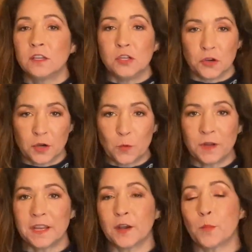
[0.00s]
you're going to
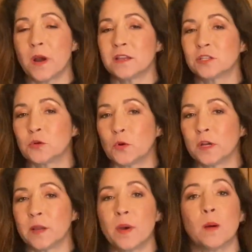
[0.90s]
want to hear my
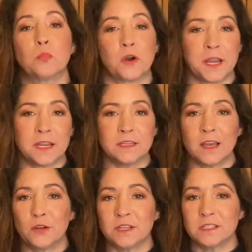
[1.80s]
story about breaking
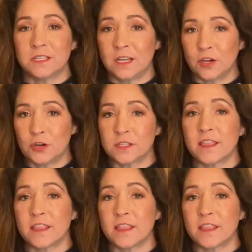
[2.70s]
down in tears